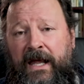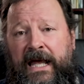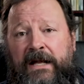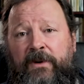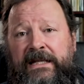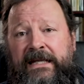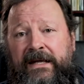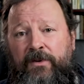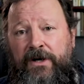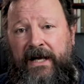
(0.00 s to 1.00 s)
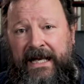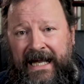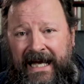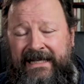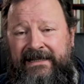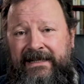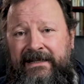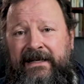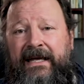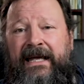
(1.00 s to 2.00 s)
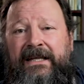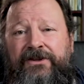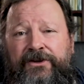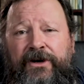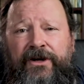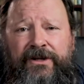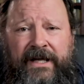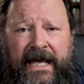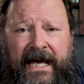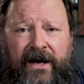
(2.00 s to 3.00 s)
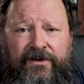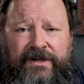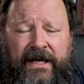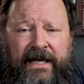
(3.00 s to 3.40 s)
And when they were enacted, it turned out